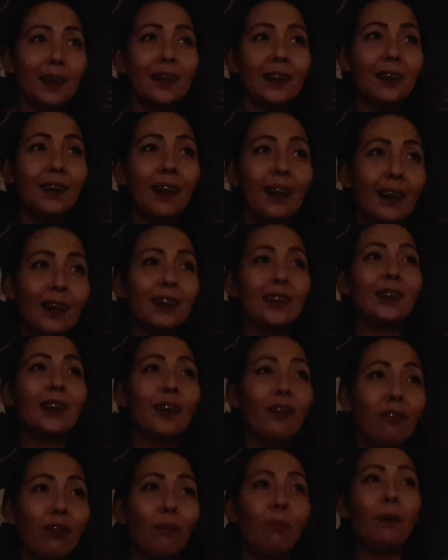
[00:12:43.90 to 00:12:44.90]
selling
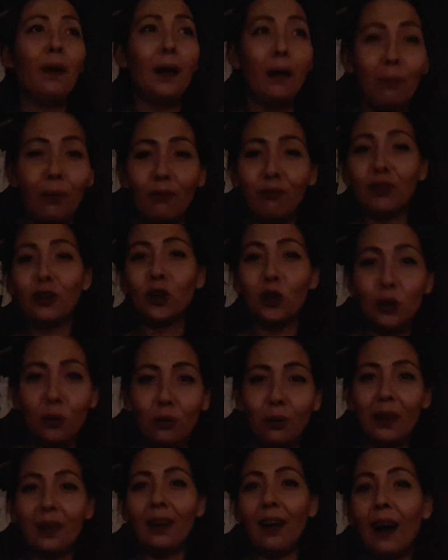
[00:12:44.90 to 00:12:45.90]
silver paper for
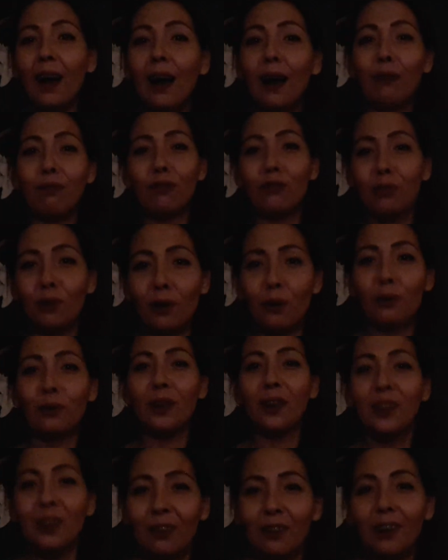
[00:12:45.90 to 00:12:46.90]
2.5
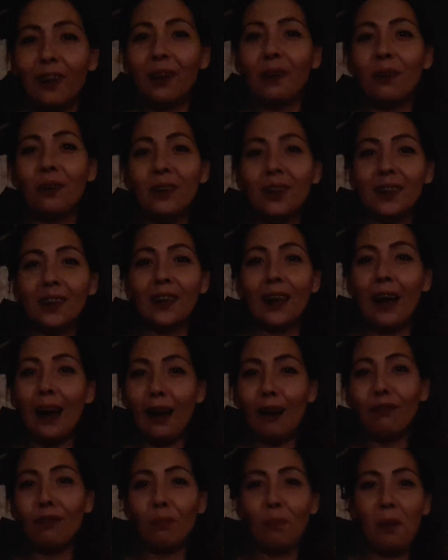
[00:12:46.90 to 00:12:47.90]
kroner, you know, it's a
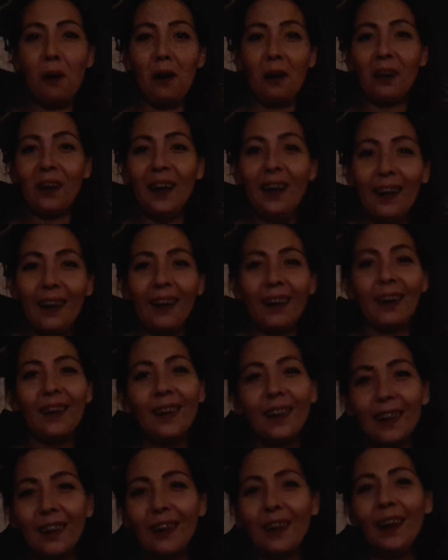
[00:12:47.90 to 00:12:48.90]
half a buck,
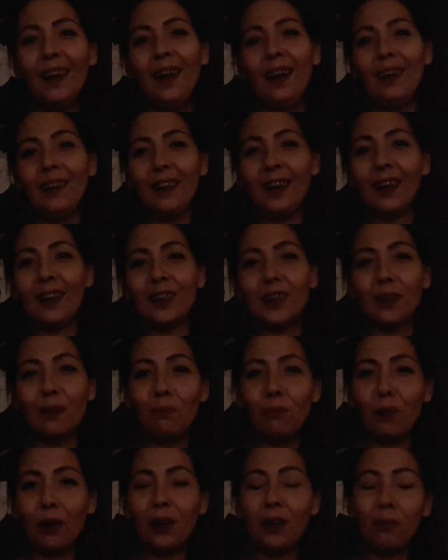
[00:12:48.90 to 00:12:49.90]
and get
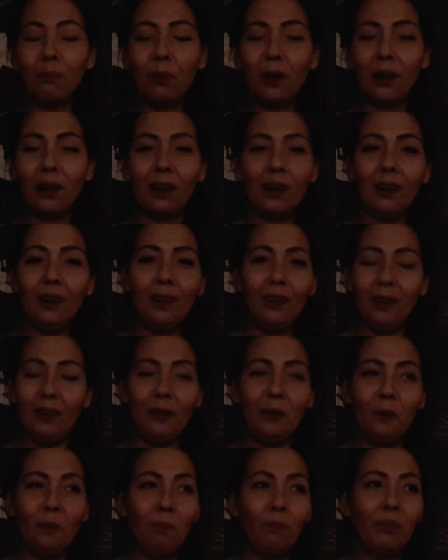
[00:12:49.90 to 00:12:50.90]
some money, but
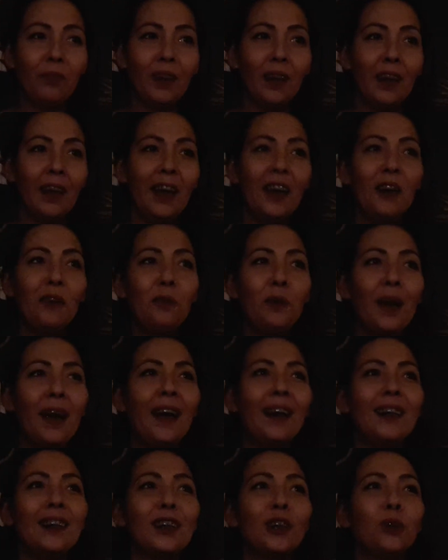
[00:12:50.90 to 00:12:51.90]
no. And we
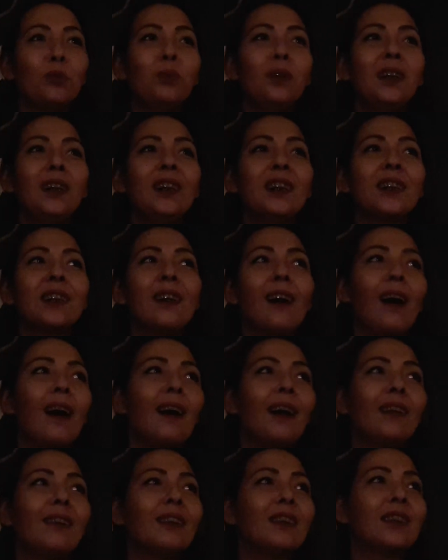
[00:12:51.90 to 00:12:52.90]
had a Swedish guy
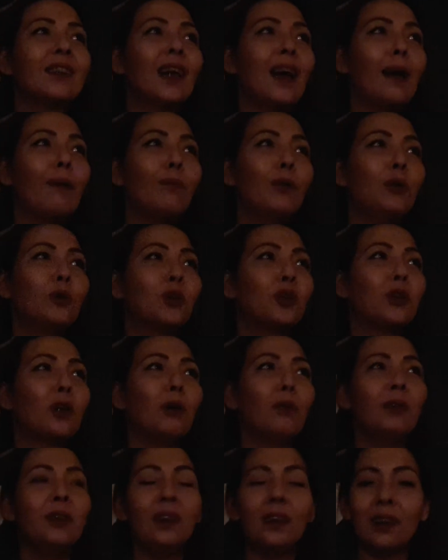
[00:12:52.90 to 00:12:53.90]
at the time who
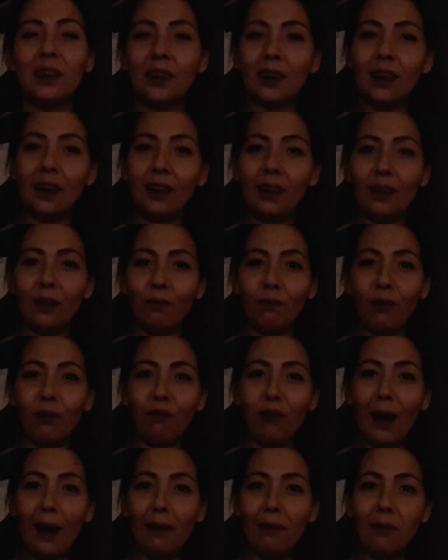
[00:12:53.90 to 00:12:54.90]
sold this kit for
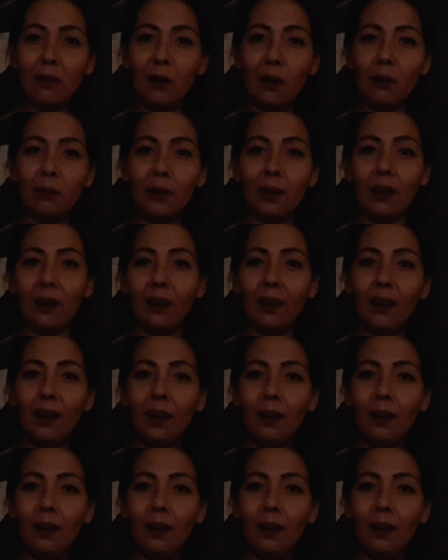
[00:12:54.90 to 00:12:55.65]
5 kroner